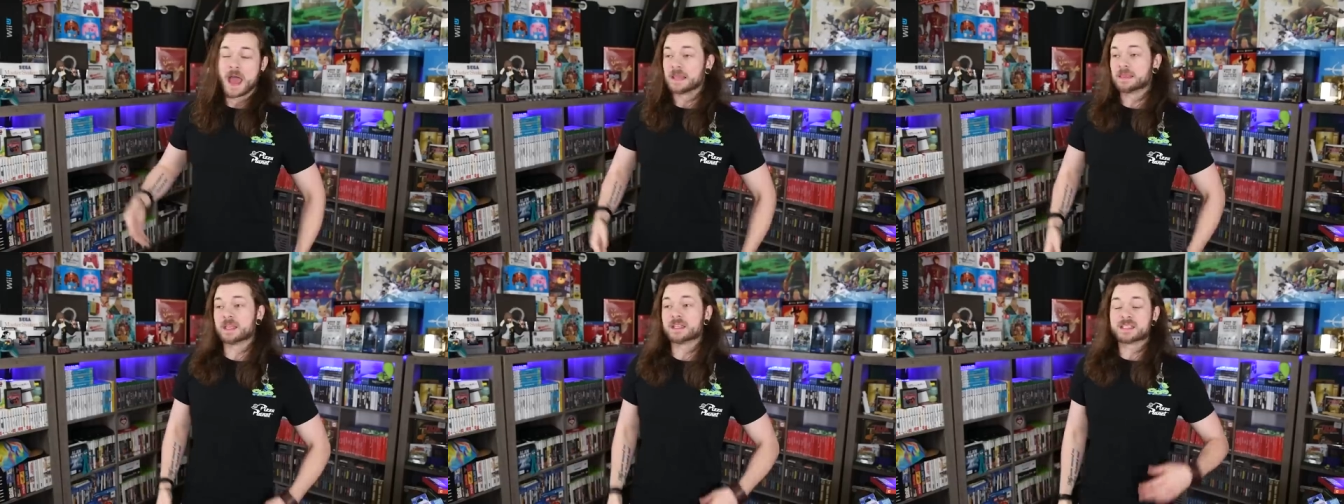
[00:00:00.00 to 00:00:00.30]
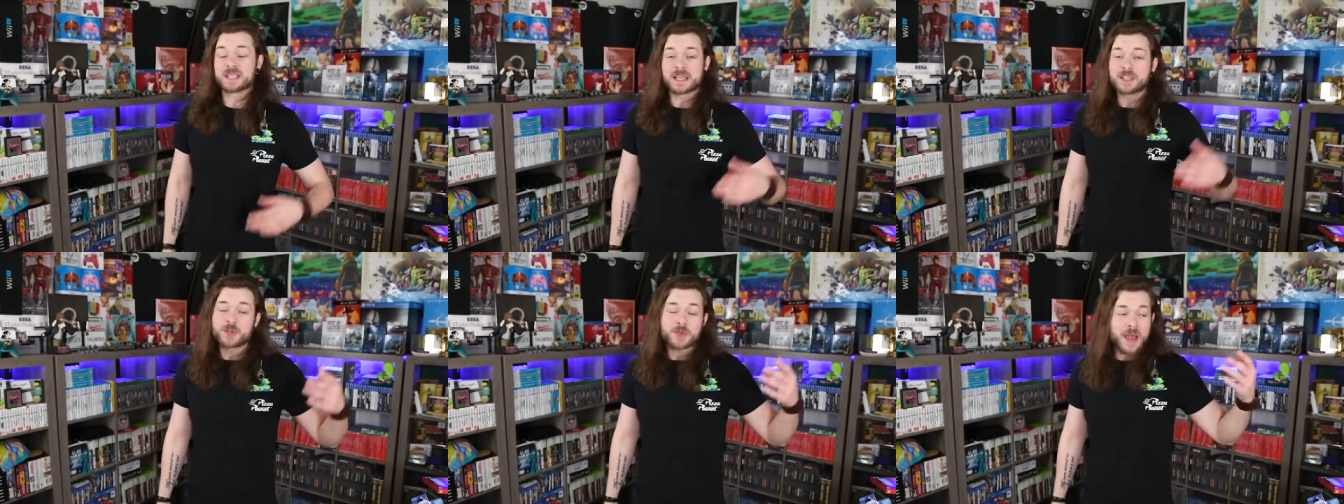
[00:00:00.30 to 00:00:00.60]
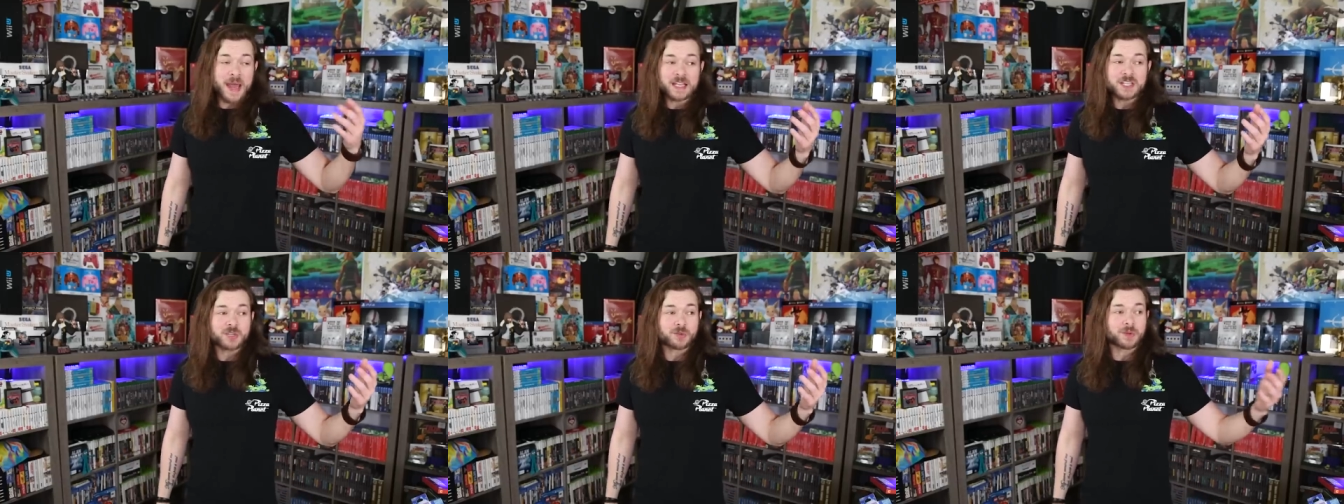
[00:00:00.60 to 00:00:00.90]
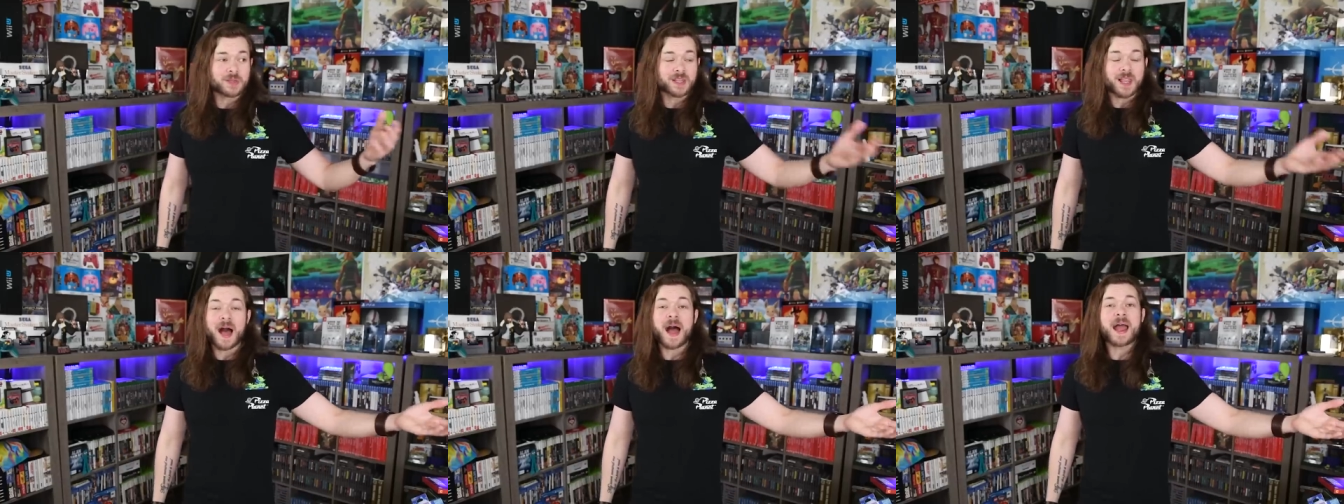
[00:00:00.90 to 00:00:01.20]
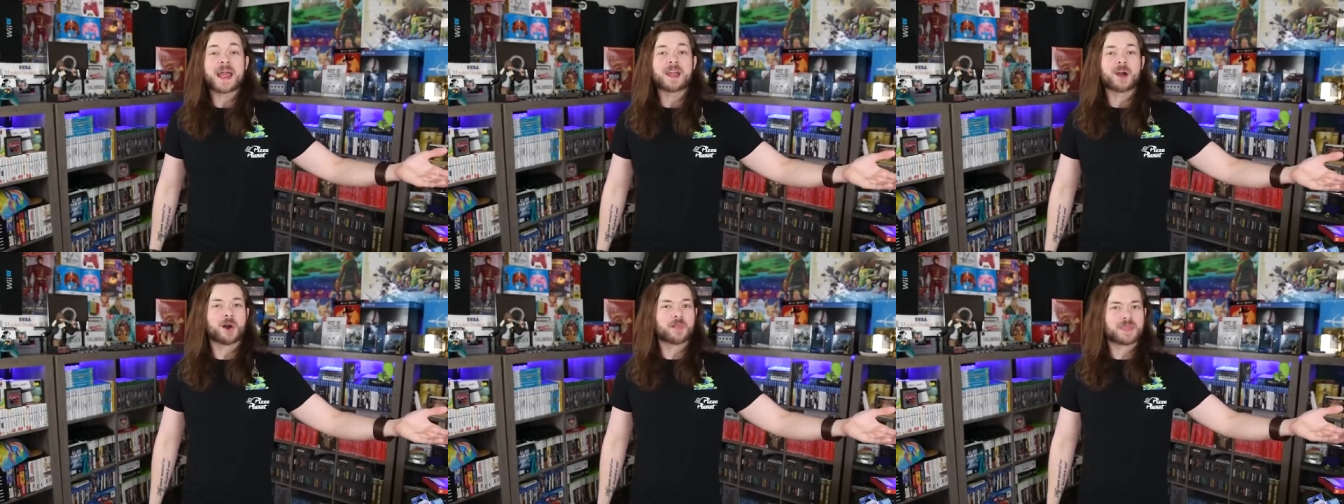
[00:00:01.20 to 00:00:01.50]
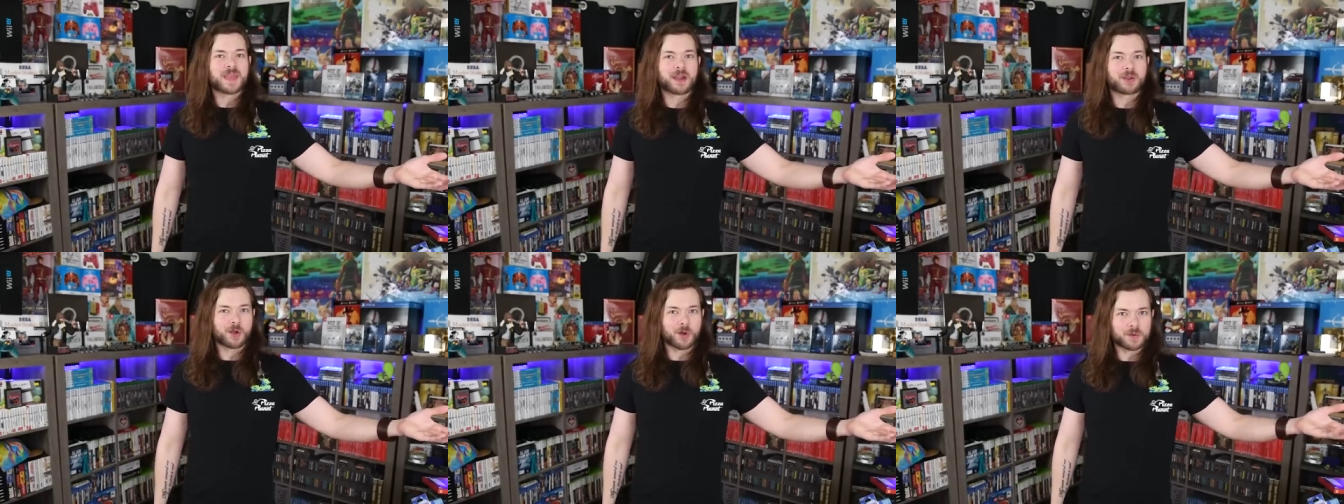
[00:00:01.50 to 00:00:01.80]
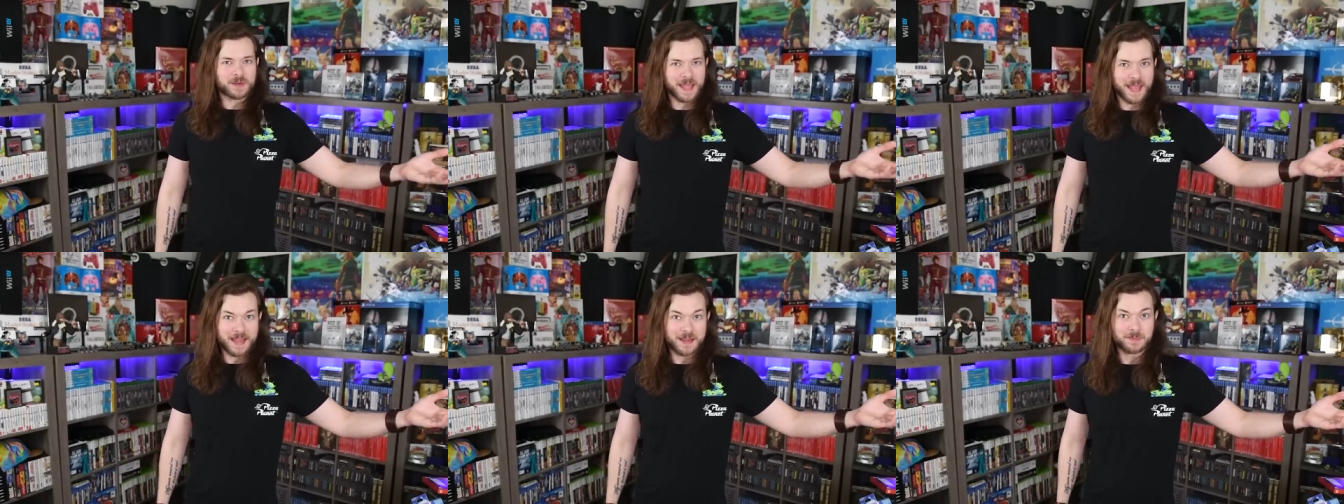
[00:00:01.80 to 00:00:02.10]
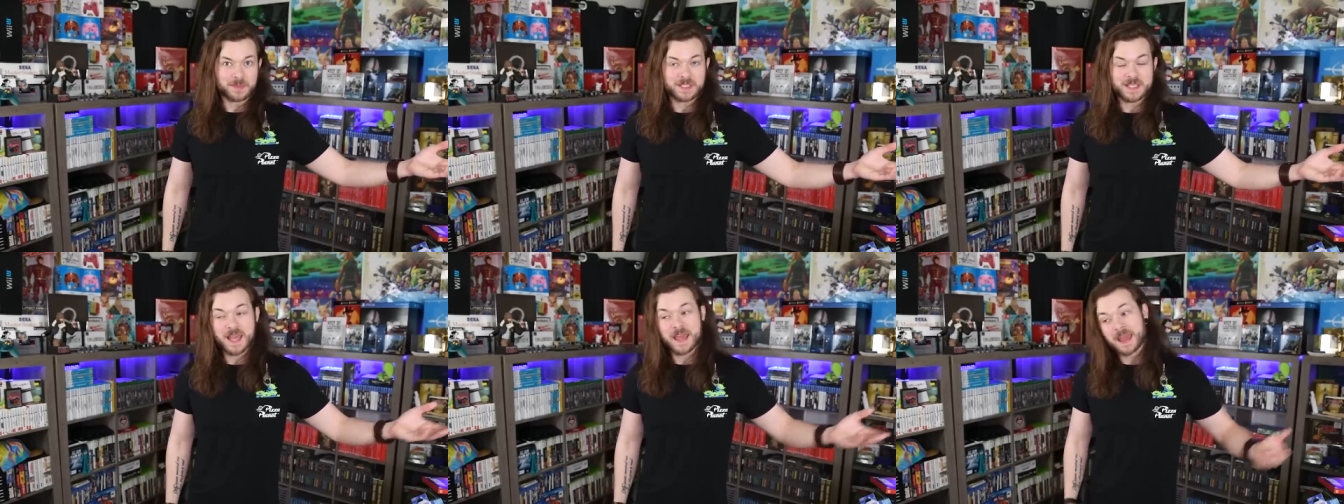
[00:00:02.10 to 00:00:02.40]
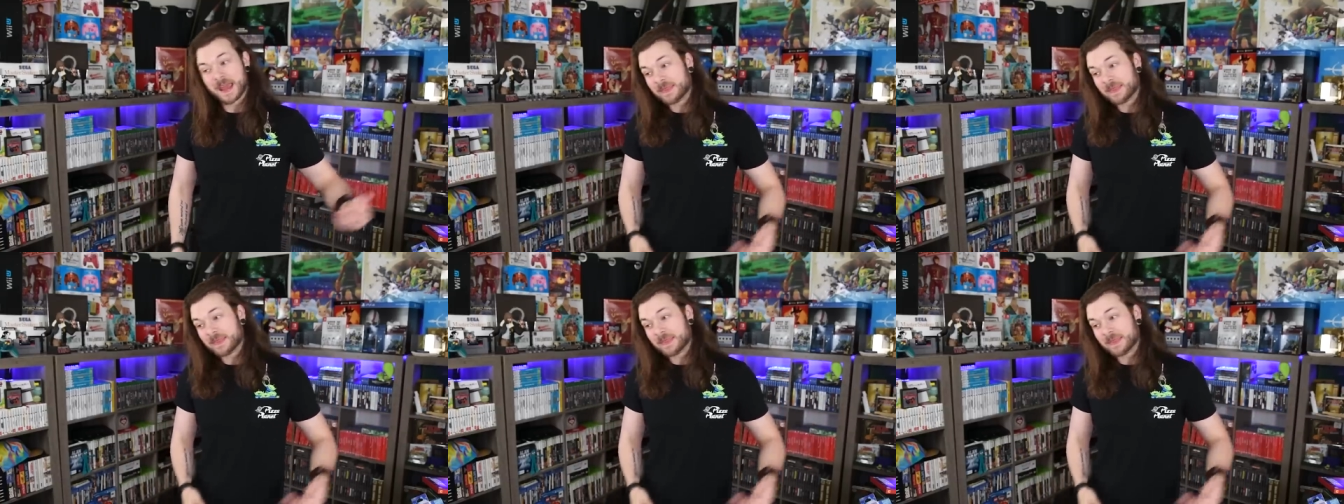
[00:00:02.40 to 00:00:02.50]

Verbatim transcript: And Nintendo had to rely on their old games.